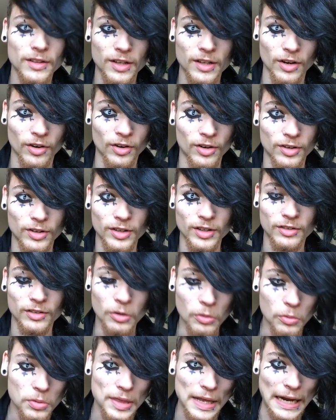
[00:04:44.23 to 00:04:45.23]
the early
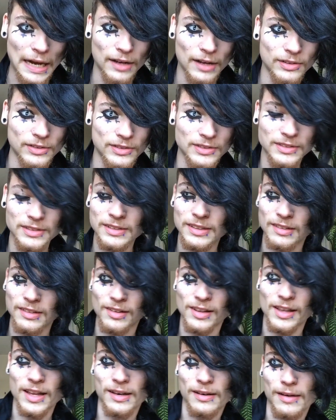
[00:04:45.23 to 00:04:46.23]
2000s, the
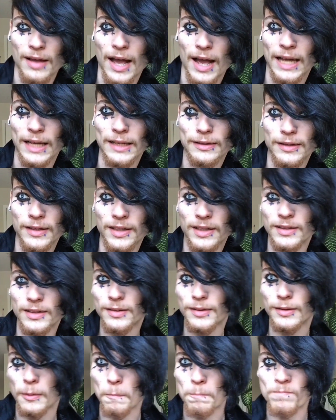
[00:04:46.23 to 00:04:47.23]
late
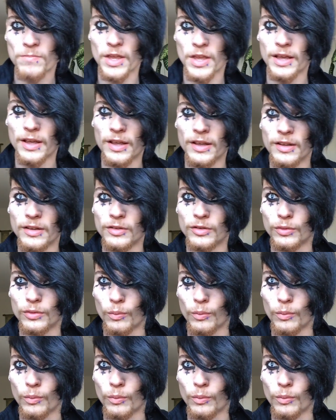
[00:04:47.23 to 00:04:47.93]
90s is